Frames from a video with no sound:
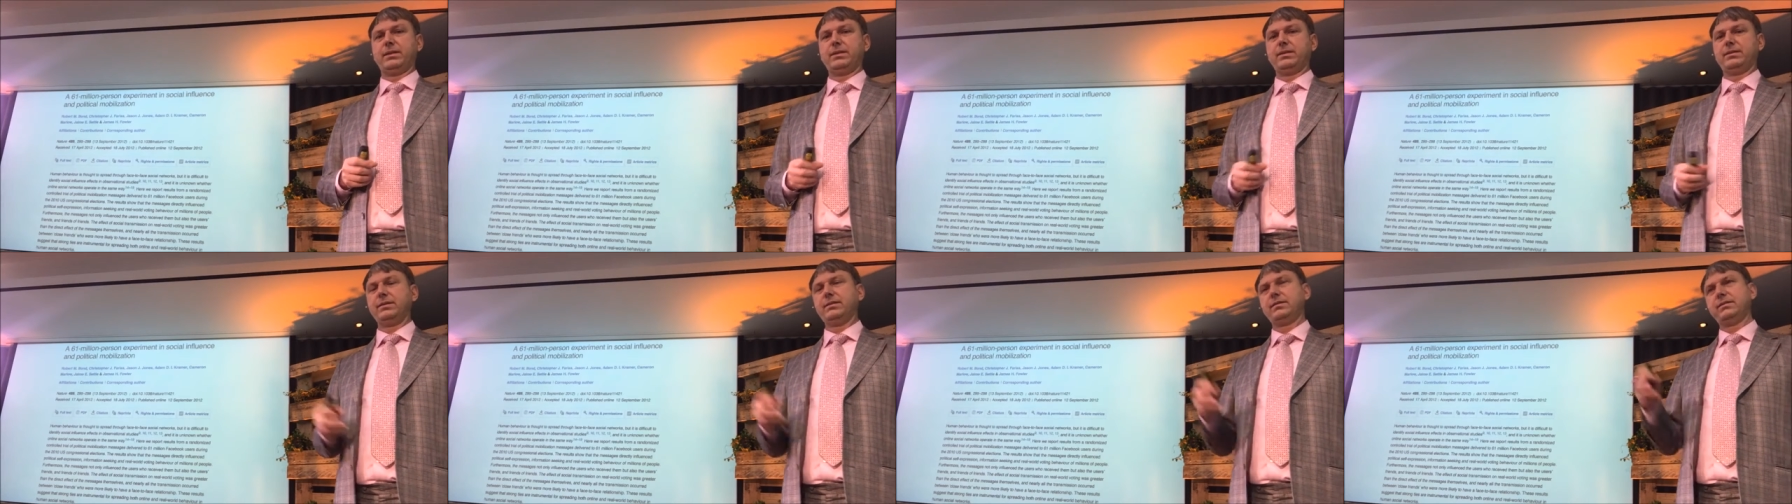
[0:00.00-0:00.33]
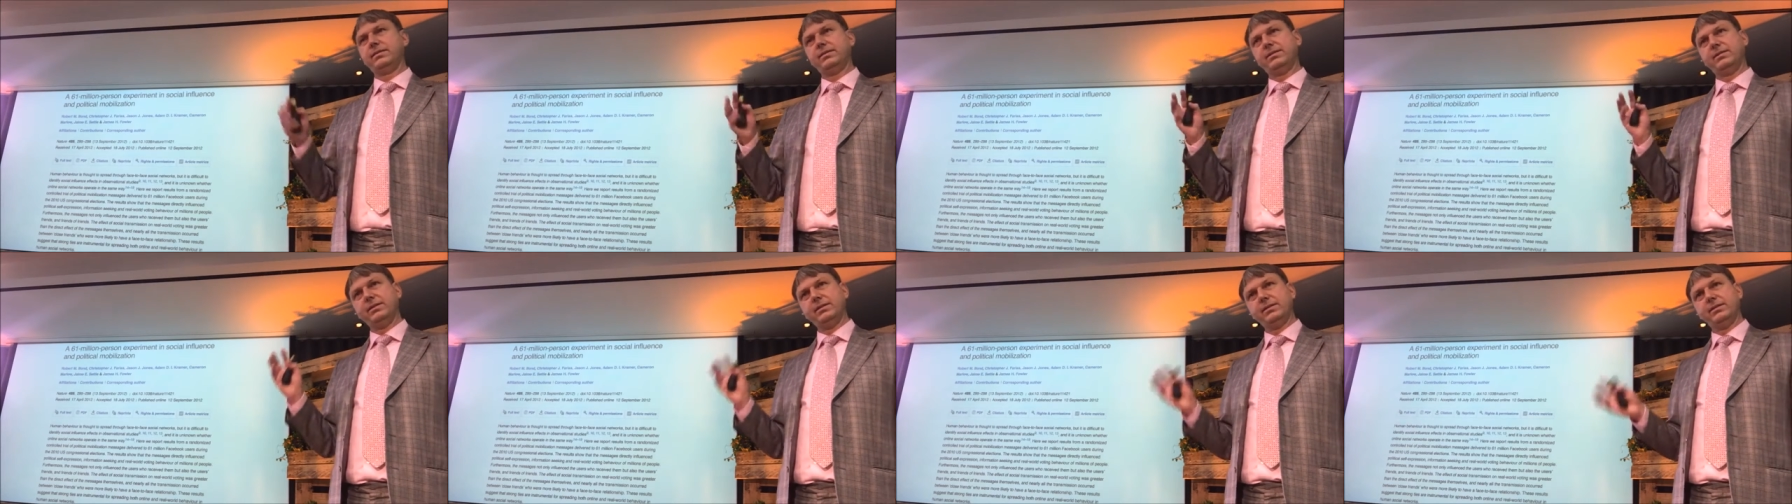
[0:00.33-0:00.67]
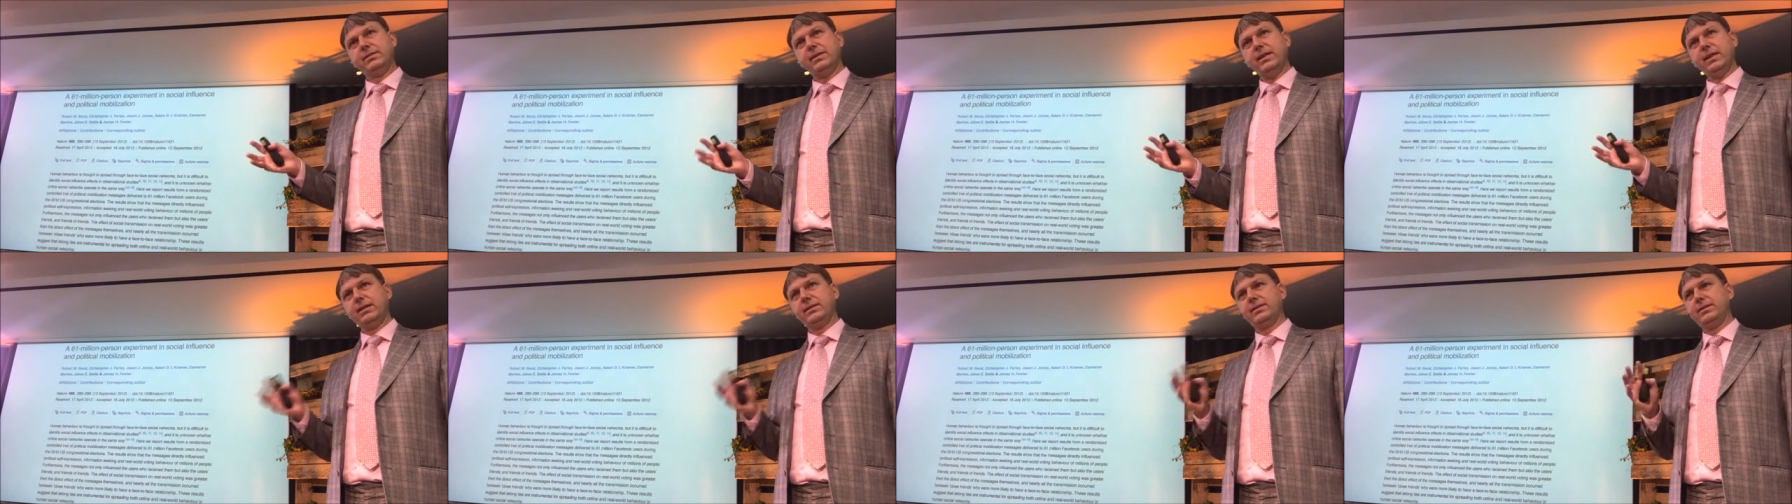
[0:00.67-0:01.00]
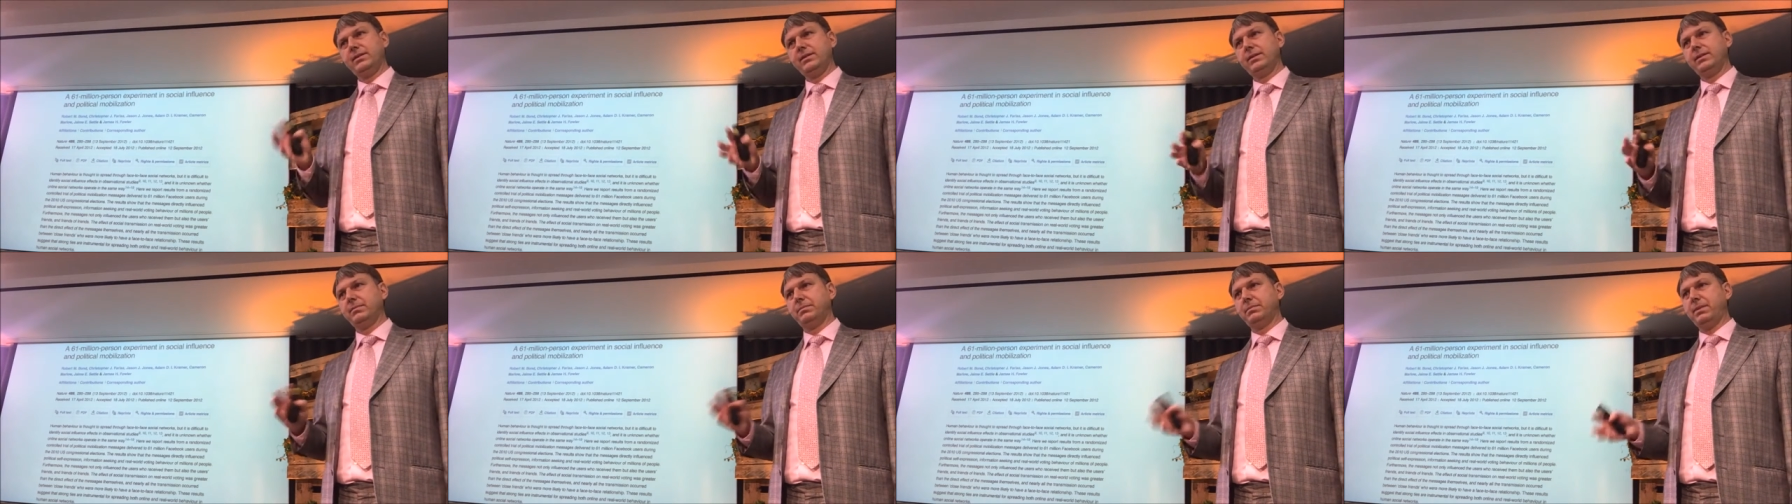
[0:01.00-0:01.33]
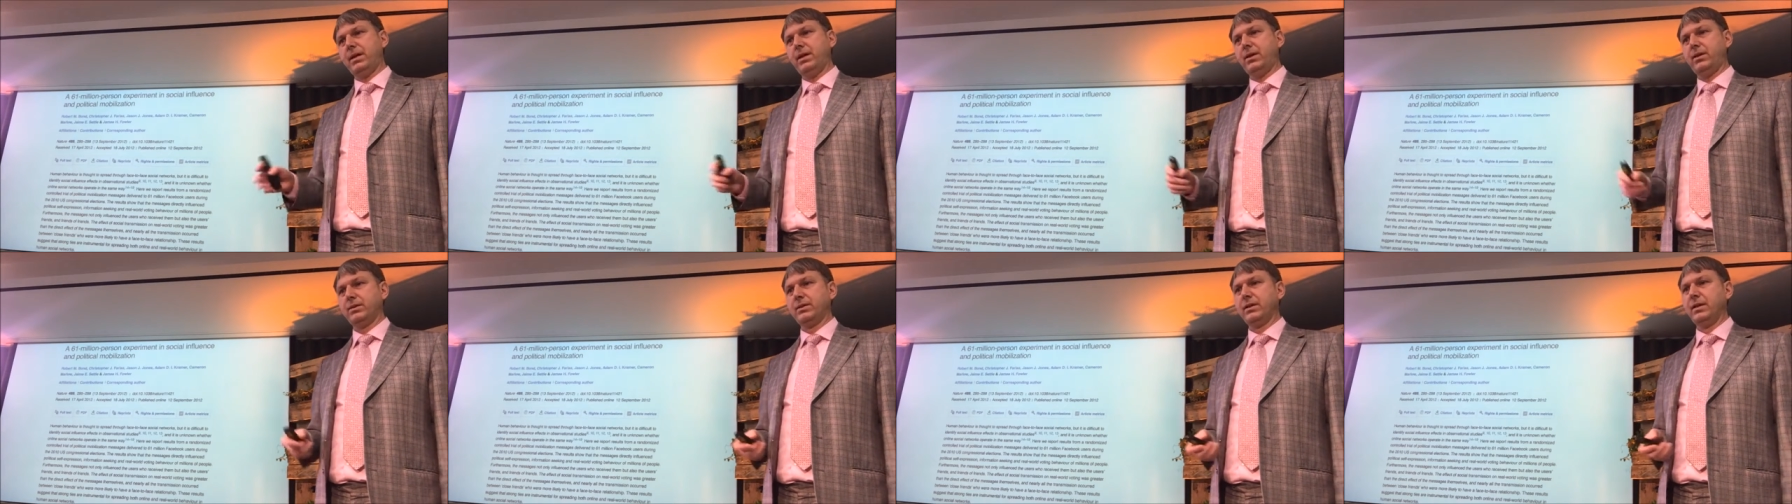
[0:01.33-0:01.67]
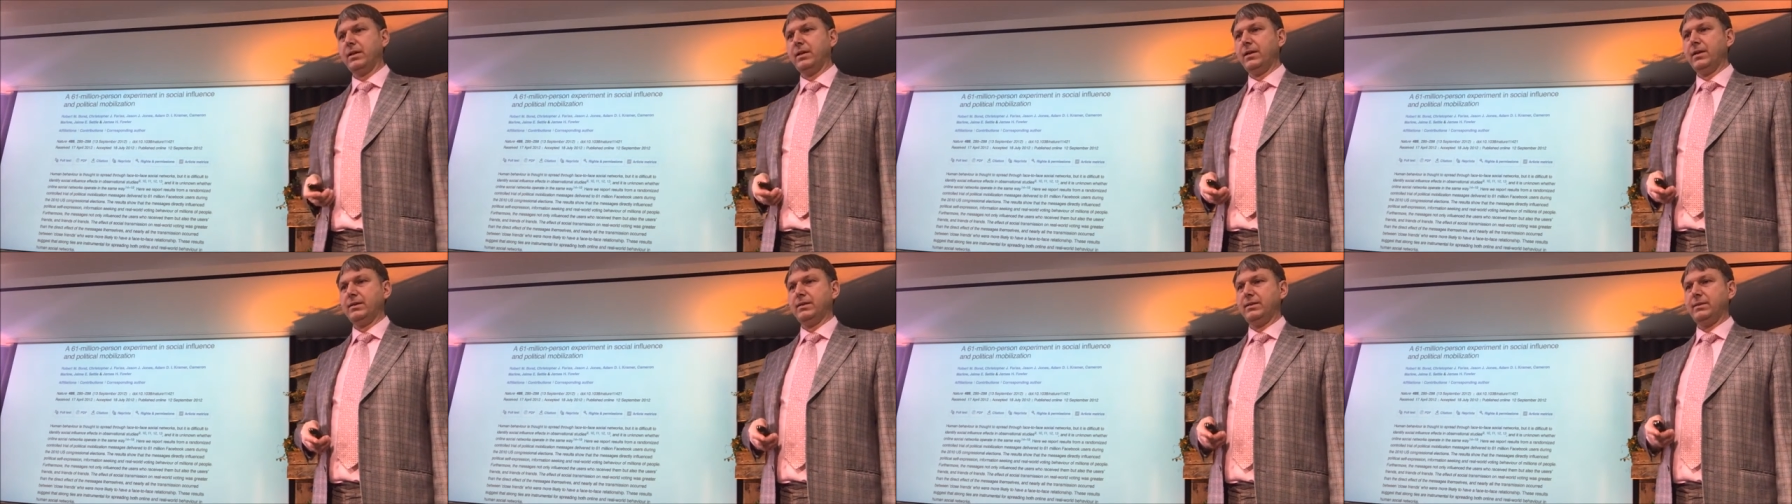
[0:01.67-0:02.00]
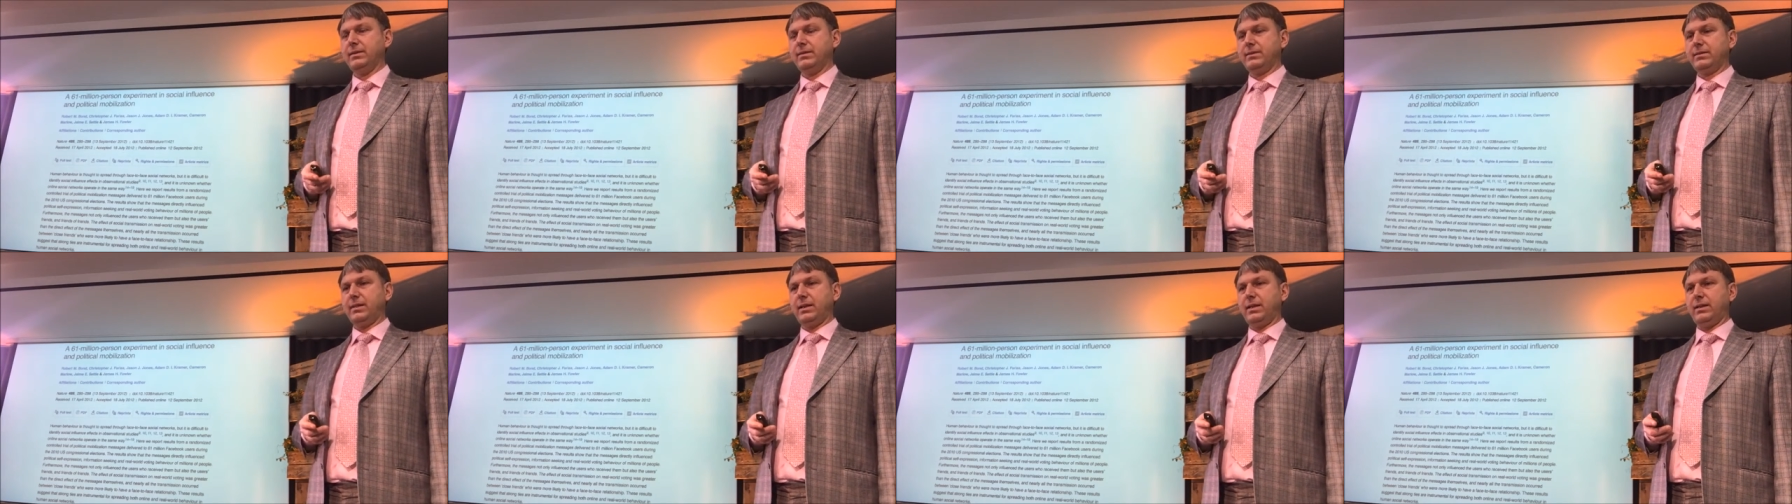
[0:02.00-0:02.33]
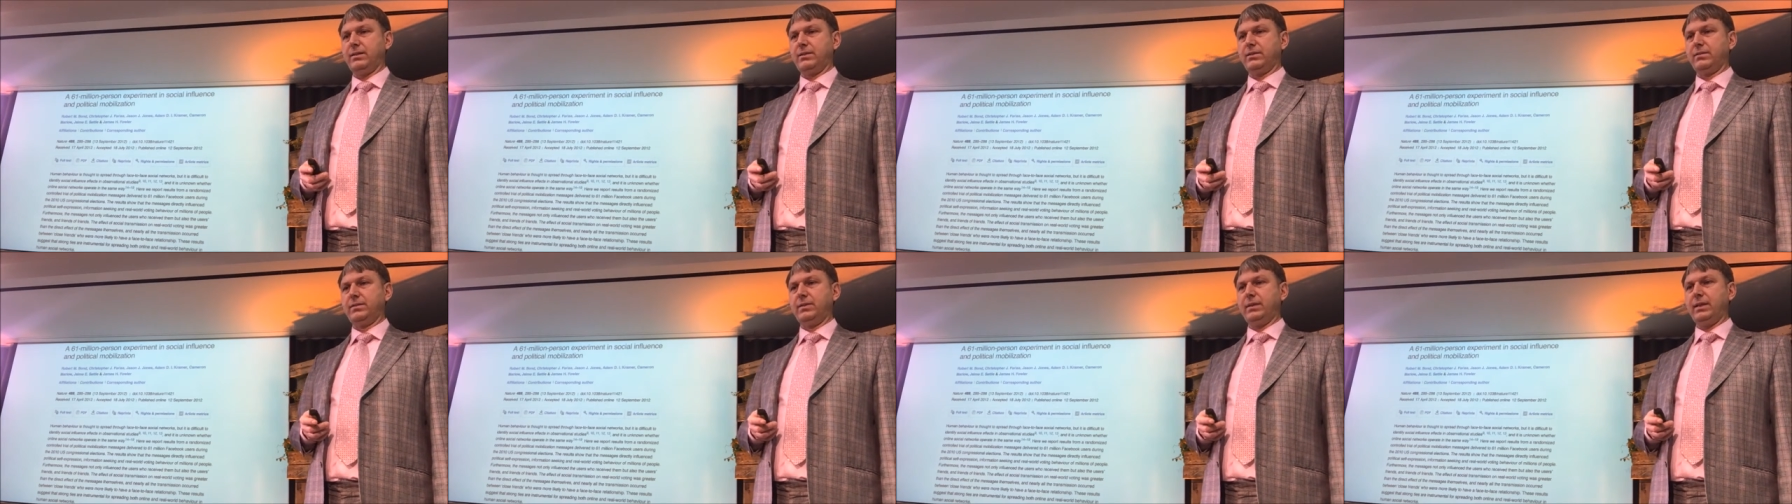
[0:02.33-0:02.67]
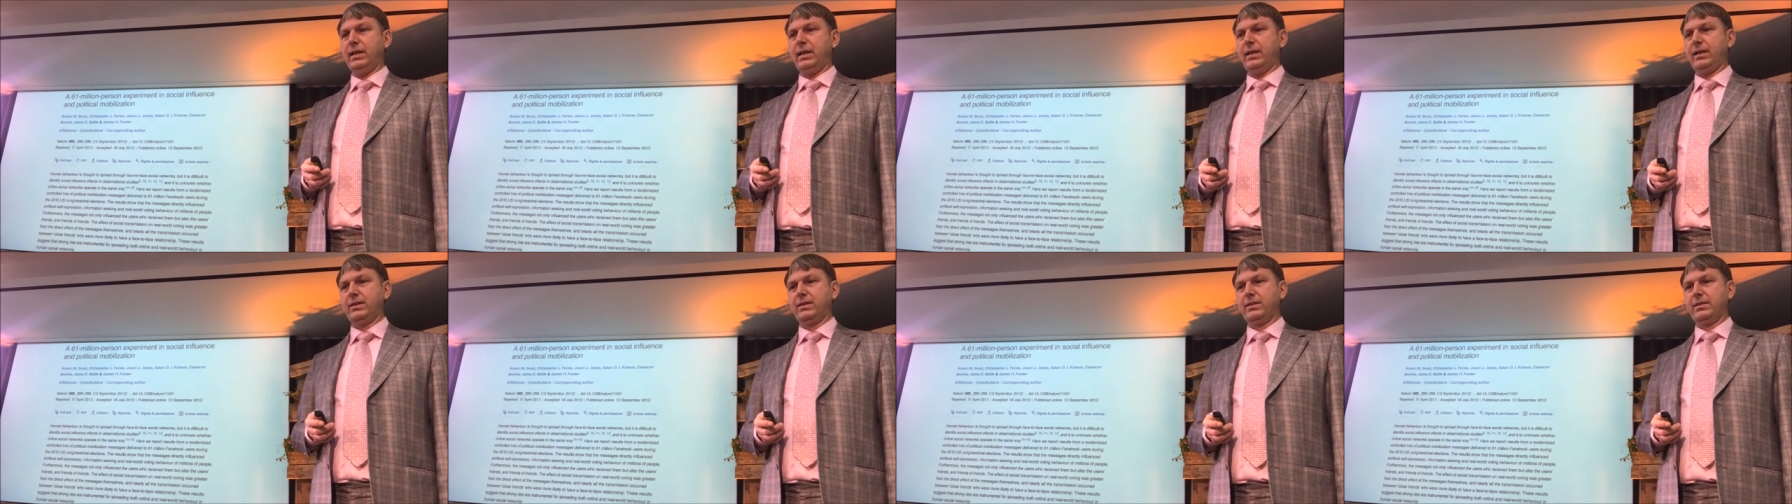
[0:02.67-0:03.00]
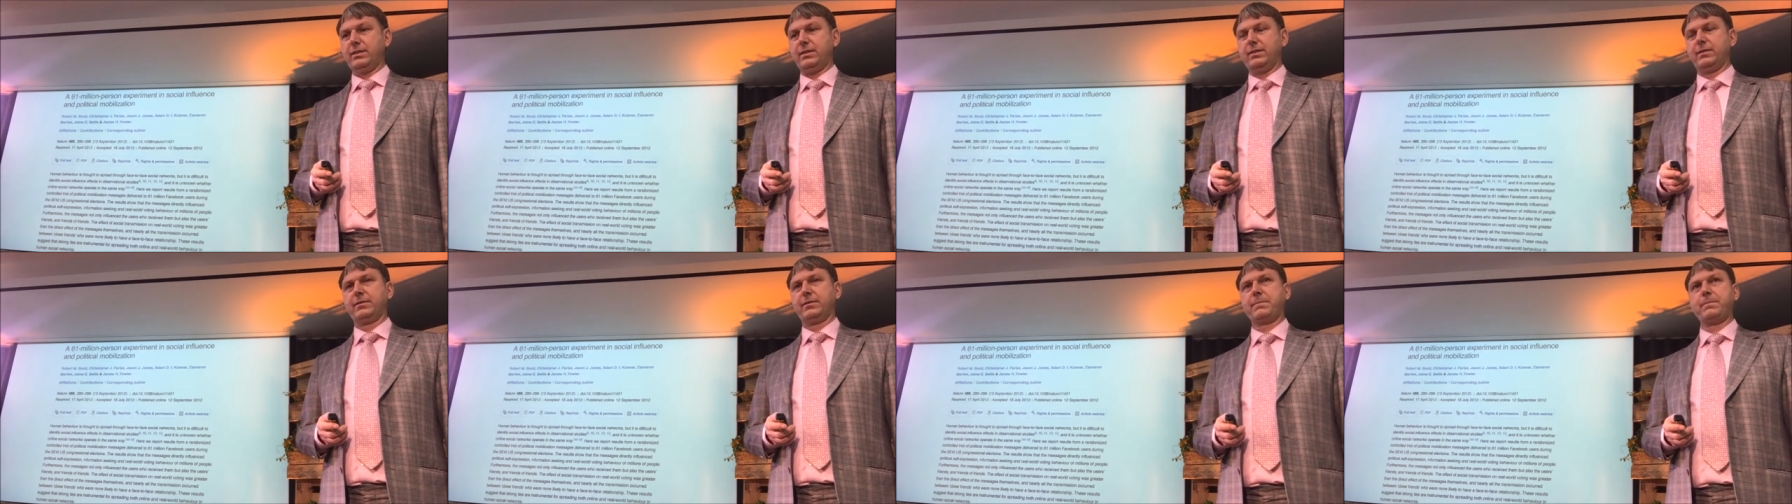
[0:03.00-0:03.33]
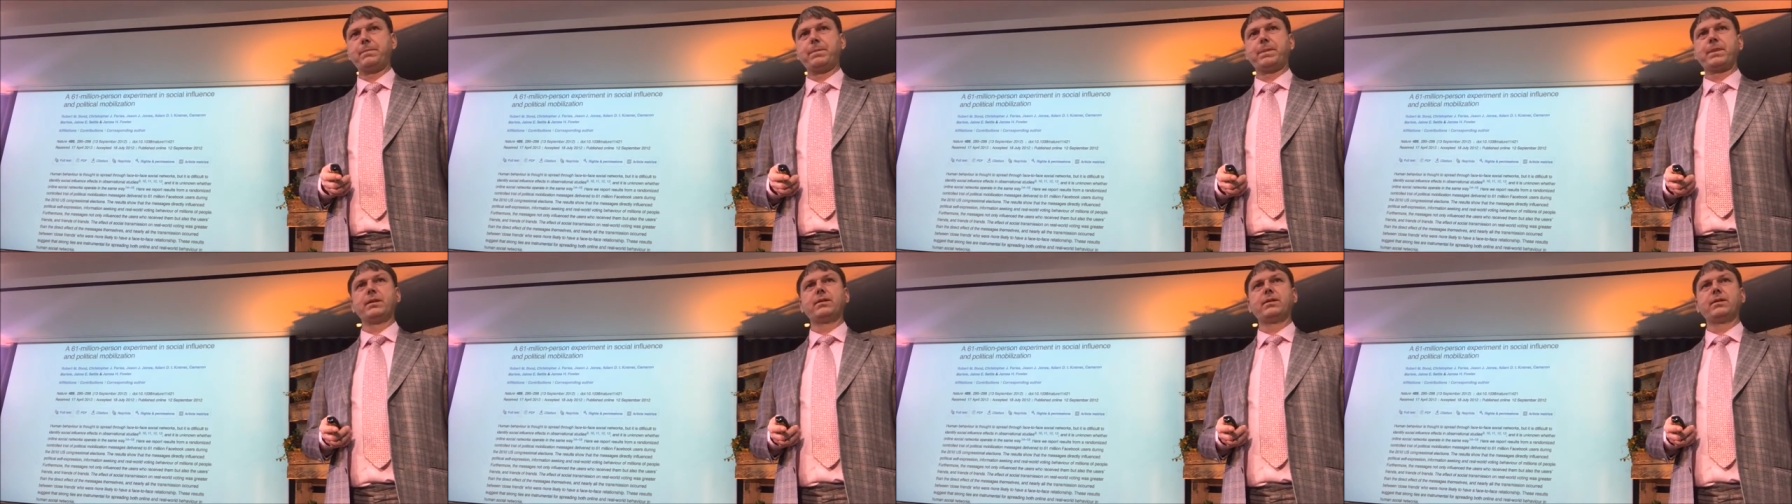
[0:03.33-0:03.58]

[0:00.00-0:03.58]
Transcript: and this is exactly about these kinds of elections.